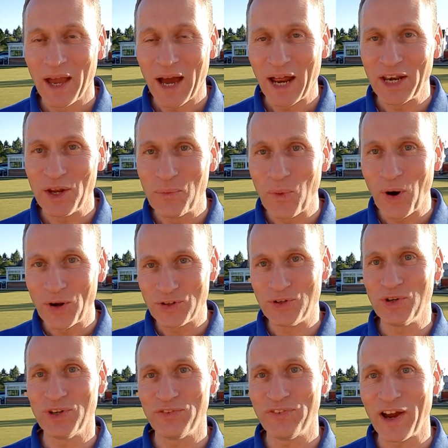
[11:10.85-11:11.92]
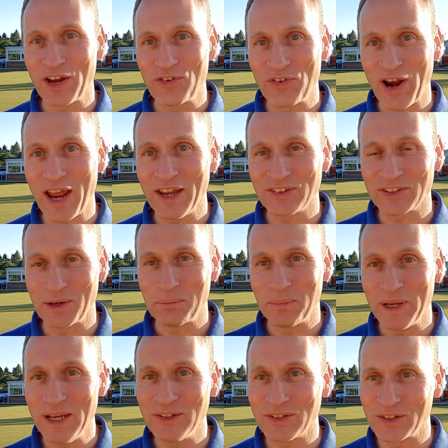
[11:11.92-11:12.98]
And he wants you to find rest and
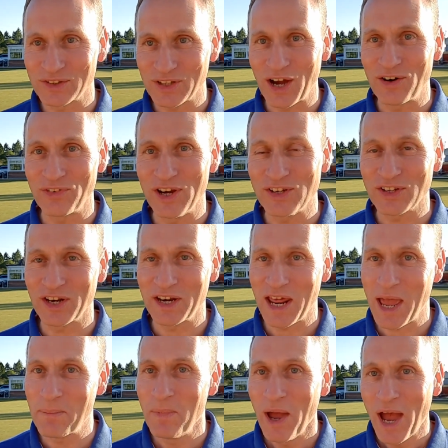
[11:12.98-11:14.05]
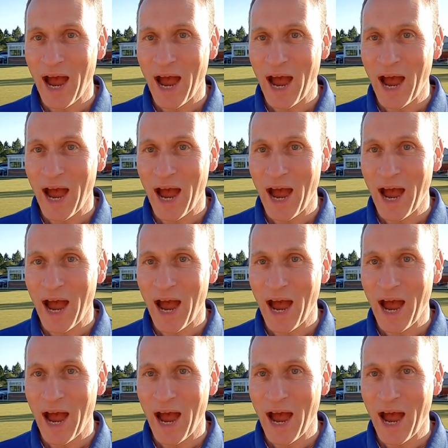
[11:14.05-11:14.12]
peace and salvation in him.